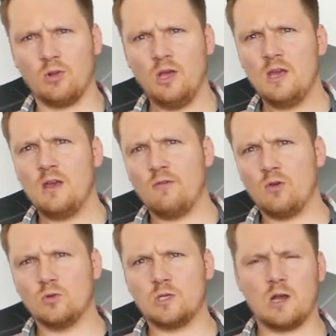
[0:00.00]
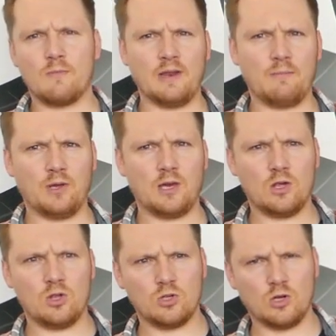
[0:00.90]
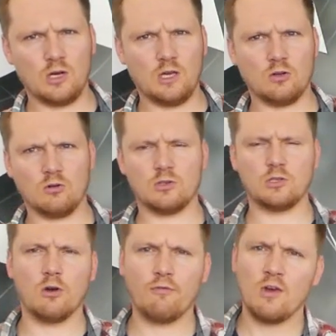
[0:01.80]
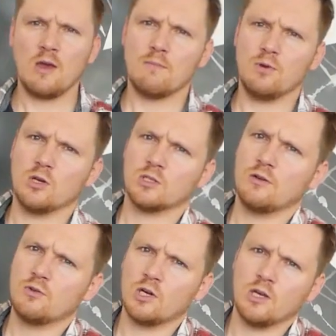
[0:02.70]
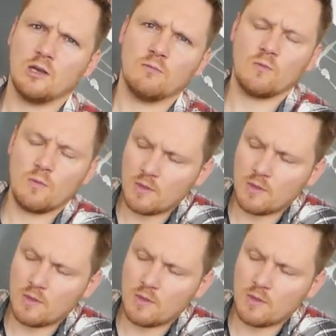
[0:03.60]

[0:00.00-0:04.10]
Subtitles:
if you use a combat application tourniquet or the soft, because the tourniquet